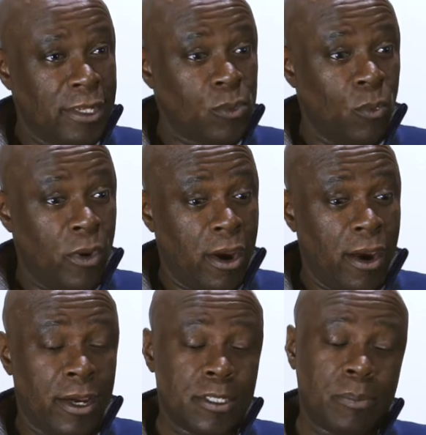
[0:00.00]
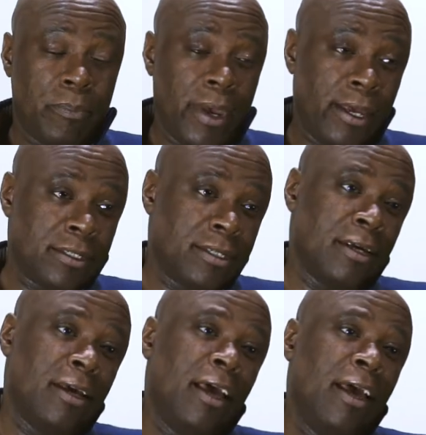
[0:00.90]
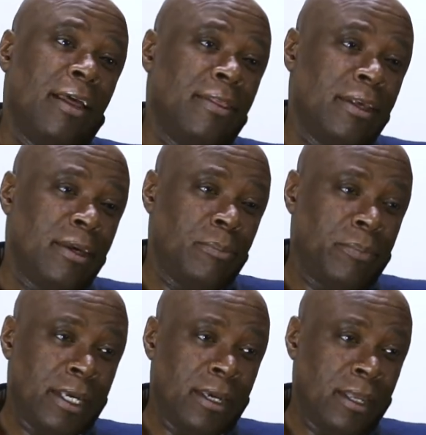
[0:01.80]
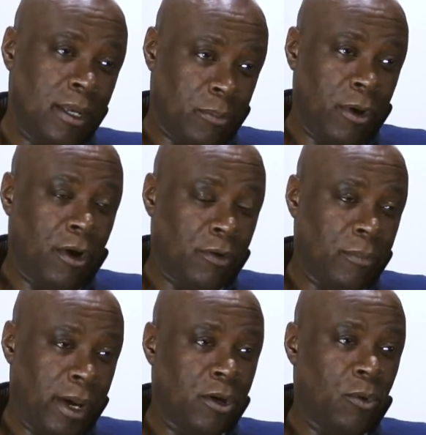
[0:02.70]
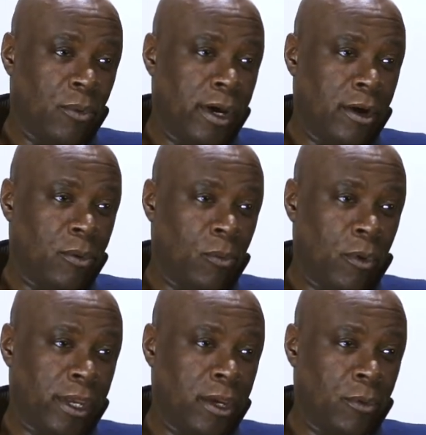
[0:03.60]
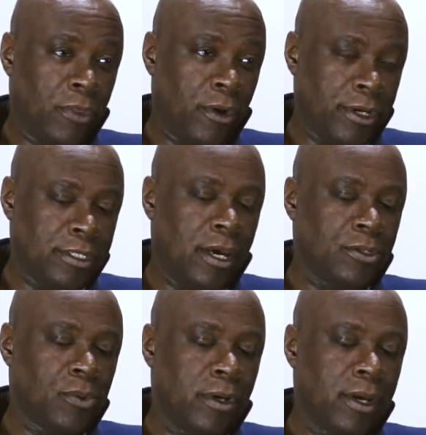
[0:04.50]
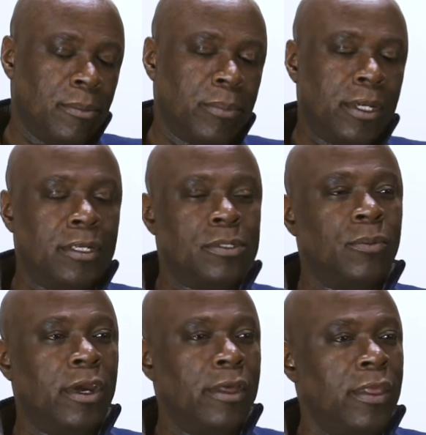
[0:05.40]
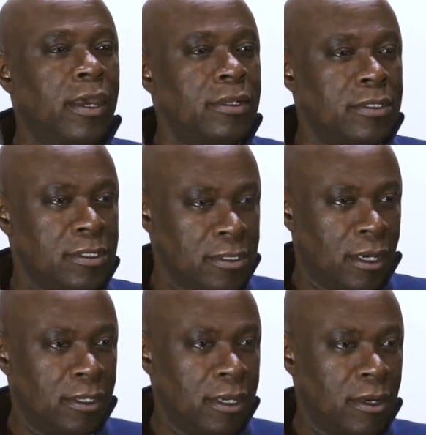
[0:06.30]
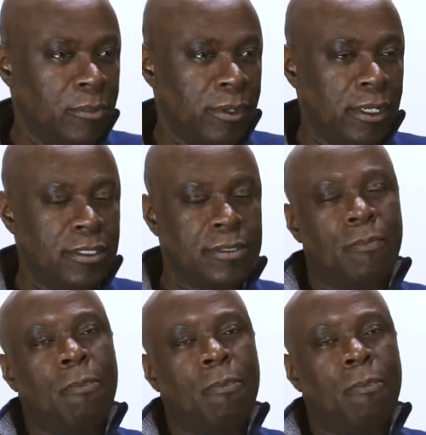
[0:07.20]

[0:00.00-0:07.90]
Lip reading: That's where I spent the beginning part of my career, working with architectural companies, with design companies.